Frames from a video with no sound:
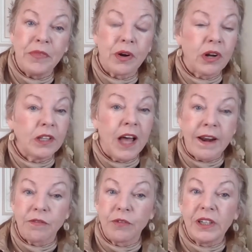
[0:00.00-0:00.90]
There are a
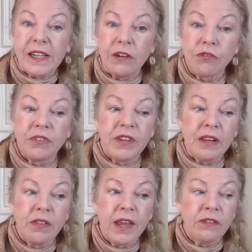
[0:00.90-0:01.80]
lot of really interesting
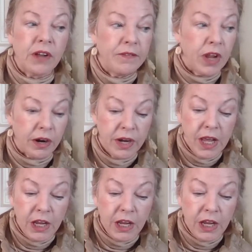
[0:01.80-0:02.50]
things on there.